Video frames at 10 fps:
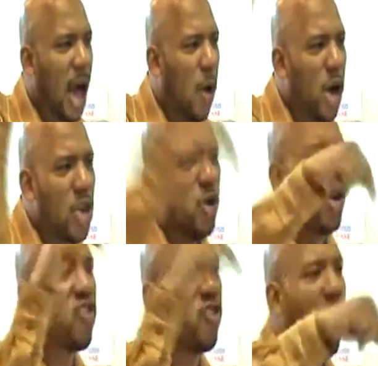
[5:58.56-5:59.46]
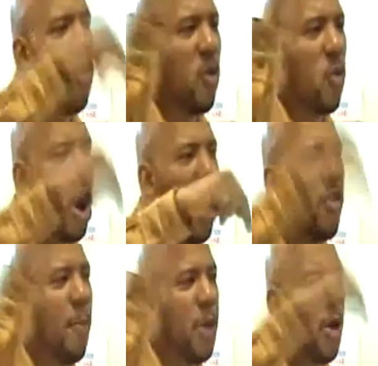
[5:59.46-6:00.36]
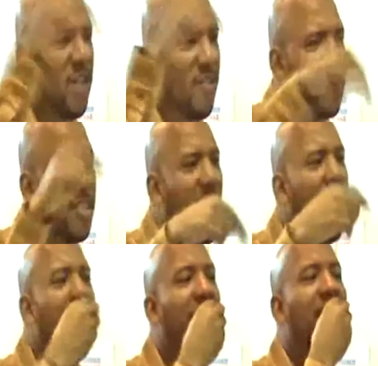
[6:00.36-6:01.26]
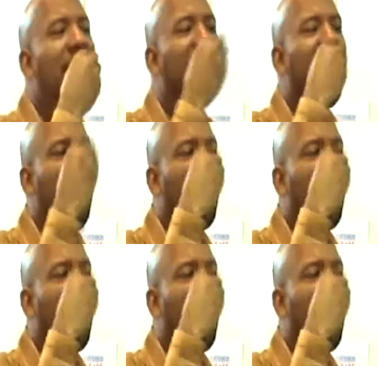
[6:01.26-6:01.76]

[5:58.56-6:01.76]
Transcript: I want you to show the world the beauty of Islam, not